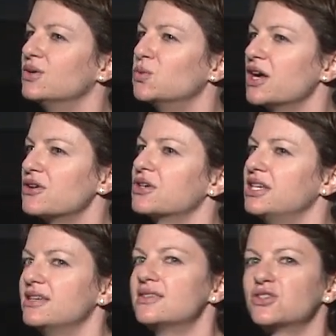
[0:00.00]
whether
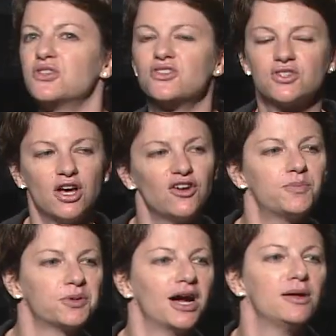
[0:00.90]
kids could
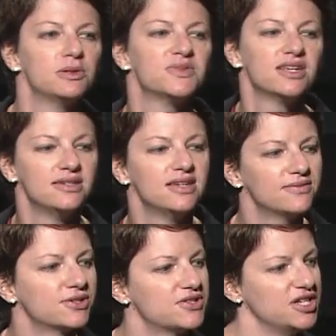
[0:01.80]
solve problems they'd
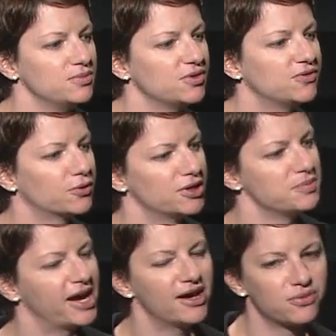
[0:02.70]
never seen before in
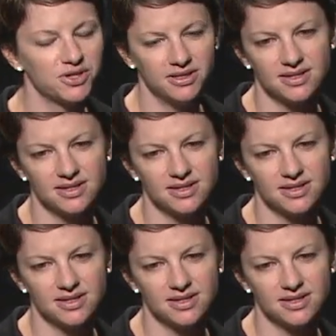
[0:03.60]
math, reading,